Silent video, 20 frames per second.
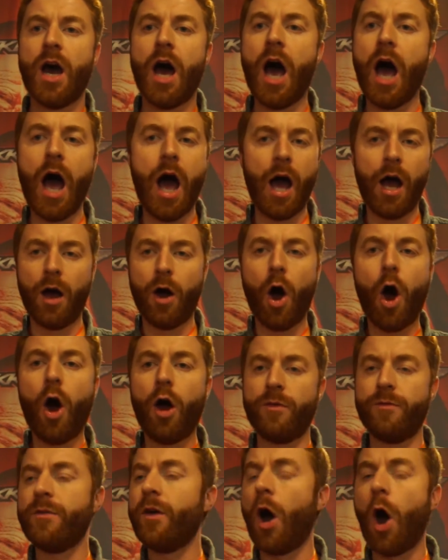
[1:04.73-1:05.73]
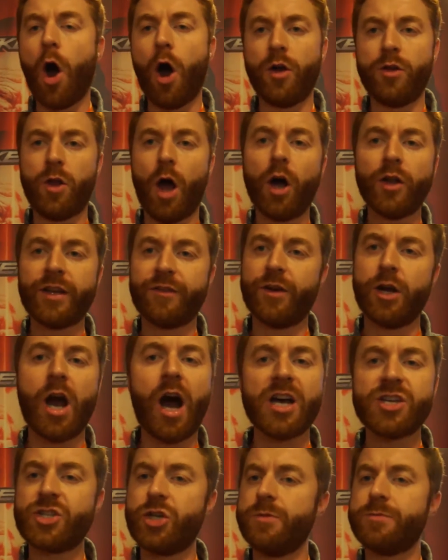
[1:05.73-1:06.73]
Uh, all, all different
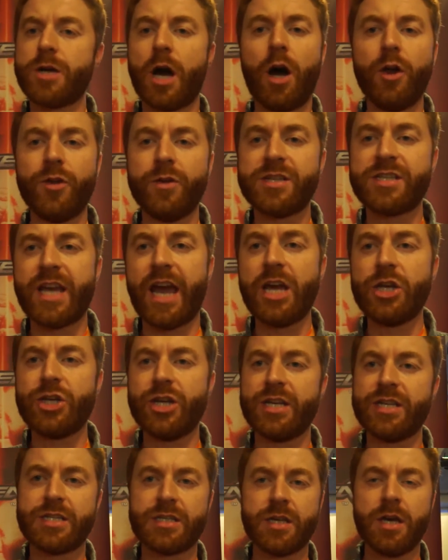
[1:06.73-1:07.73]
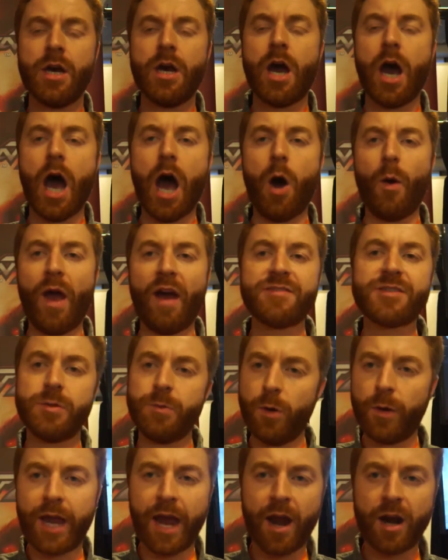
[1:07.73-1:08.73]
costumes, all new stages. Uh, we have some
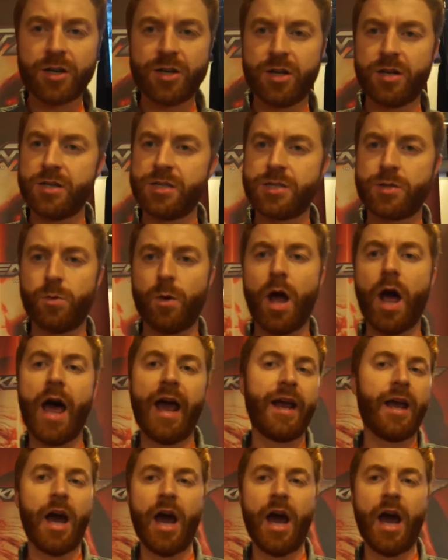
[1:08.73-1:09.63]
new characters like